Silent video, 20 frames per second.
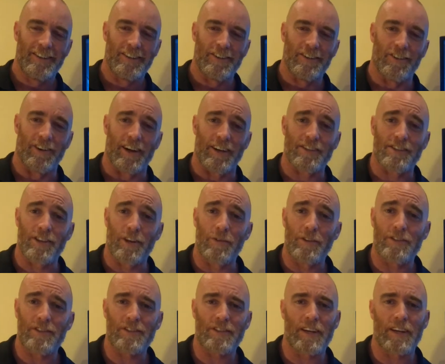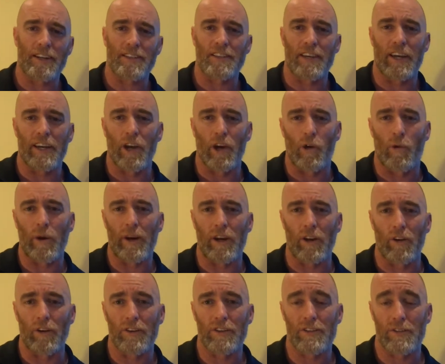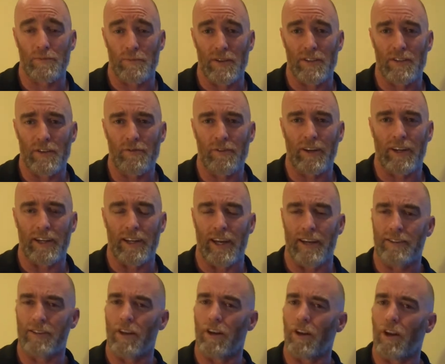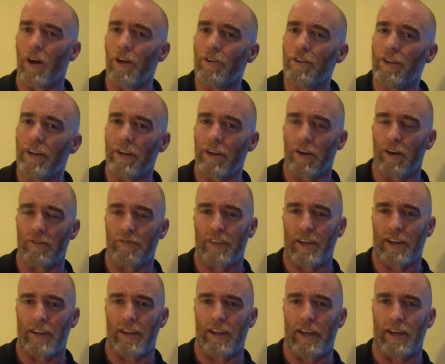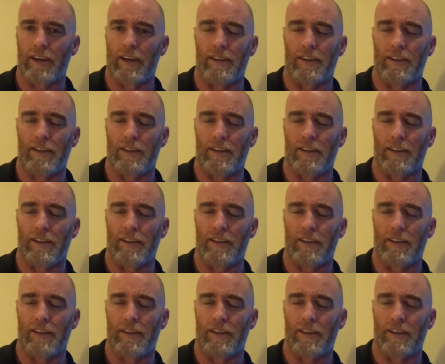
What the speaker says: Right, so we're just going to take a quick look specifically at the loading of that neck.